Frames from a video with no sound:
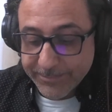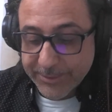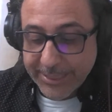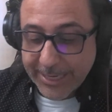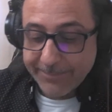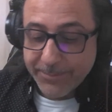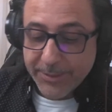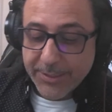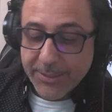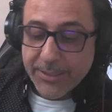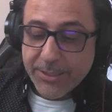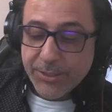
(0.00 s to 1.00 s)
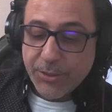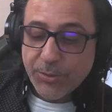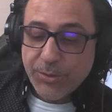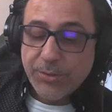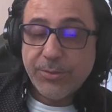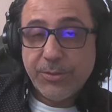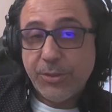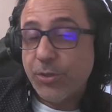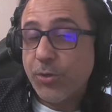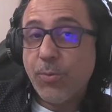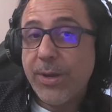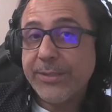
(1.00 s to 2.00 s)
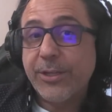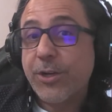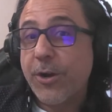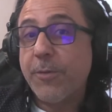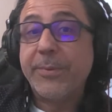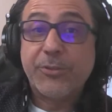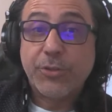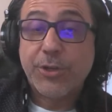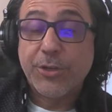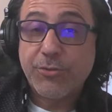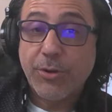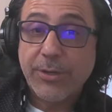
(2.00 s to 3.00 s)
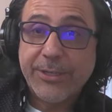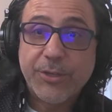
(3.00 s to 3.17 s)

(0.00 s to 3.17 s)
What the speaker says: Okay, you don't want the government to control it.